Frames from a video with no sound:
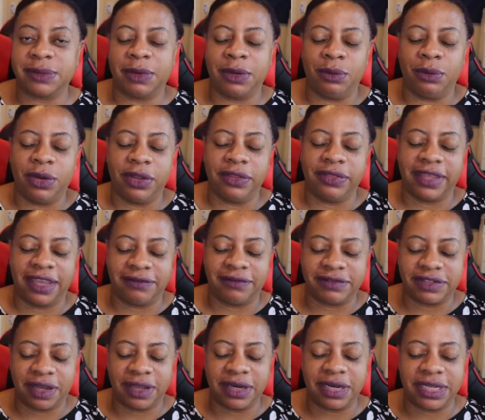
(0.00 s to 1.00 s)
But what they
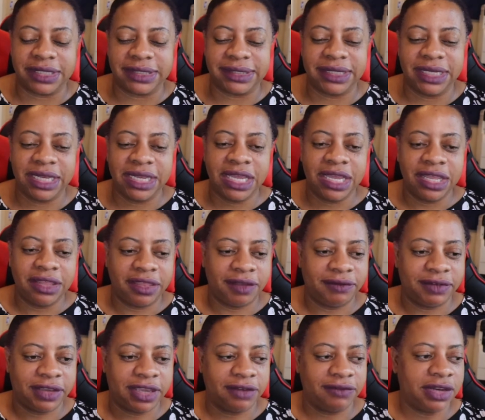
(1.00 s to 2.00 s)
have done is
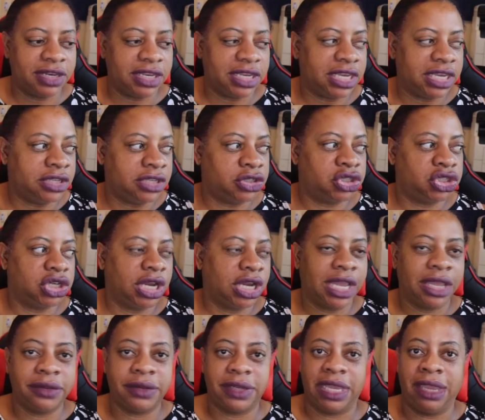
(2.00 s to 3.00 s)
they've given each
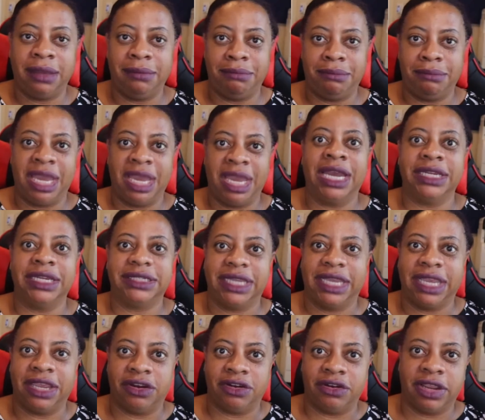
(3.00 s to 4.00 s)
child a mat
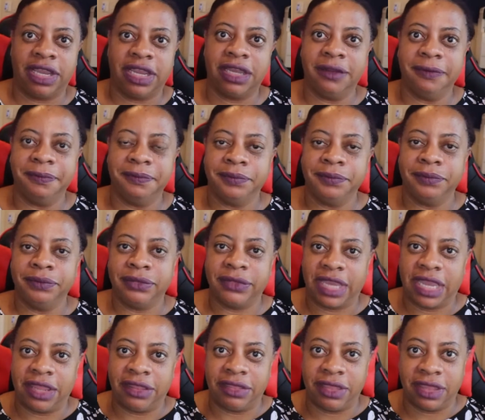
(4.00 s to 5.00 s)
area,
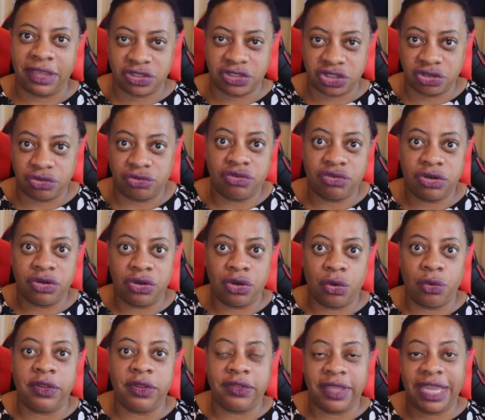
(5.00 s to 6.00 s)
and the children
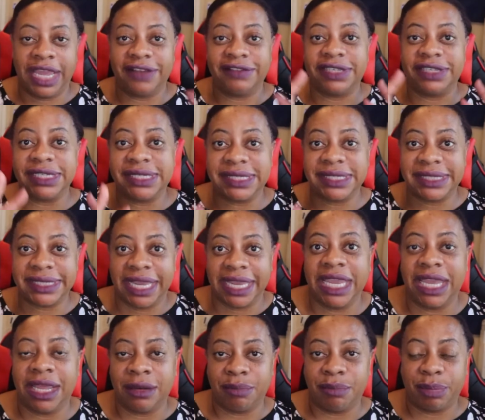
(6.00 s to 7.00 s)
know that they have to
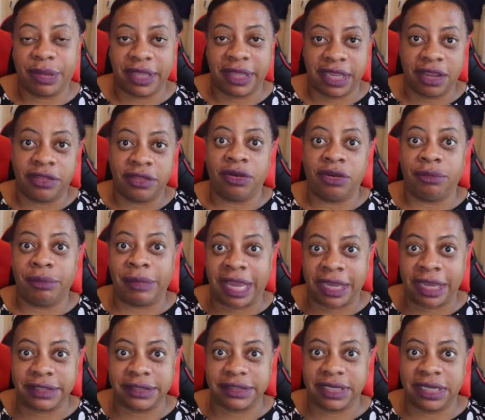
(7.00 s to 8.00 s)
stay and play on their
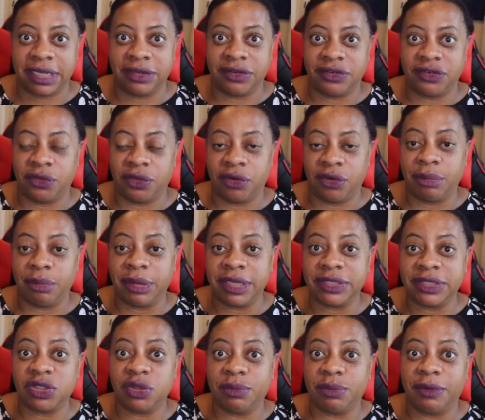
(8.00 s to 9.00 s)
mat. And so they're being
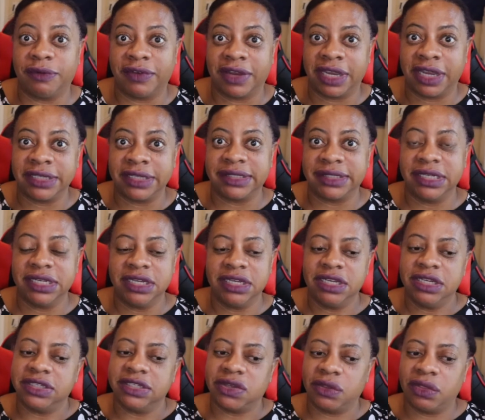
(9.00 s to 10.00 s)
supervised.
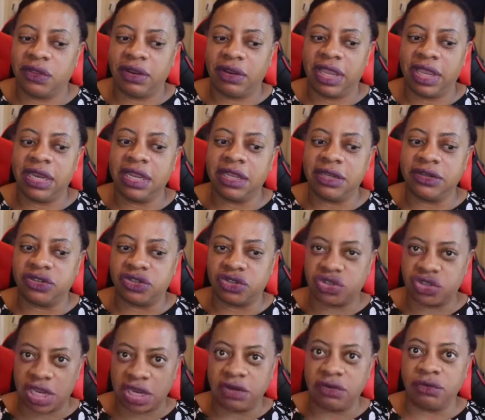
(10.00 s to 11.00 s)
So they're in a
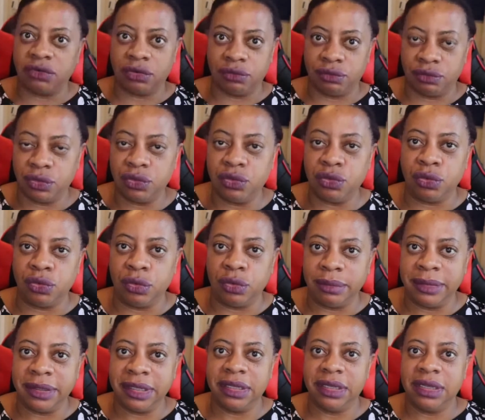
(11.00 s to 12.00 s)
general
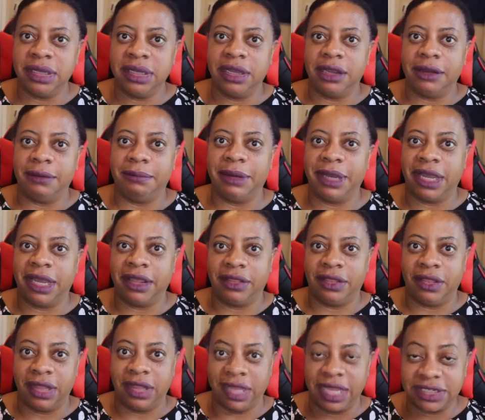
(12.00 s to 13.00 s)
room, but
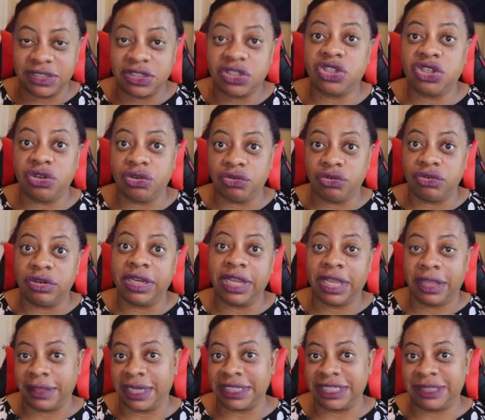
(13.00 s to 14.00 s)
less children
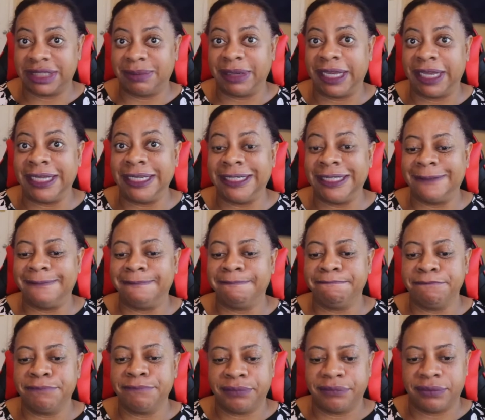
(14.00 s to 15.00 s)
in that space.
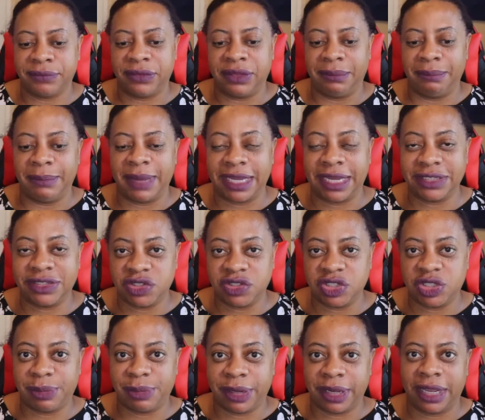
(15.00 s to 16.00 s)
The mats are
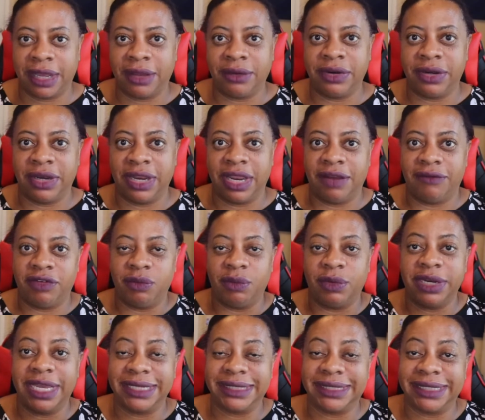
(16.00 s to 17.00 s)
spread out, and
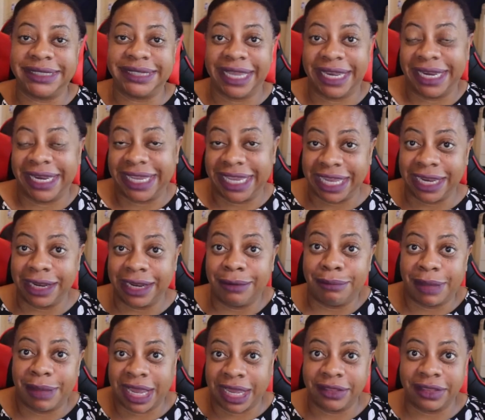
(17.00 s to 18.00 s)
everyone has a dedicated
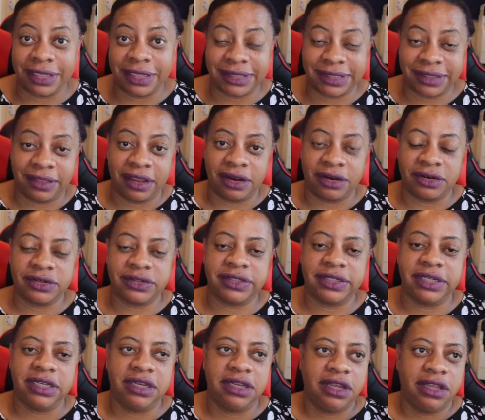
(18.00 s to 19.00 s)
mat that's theirs.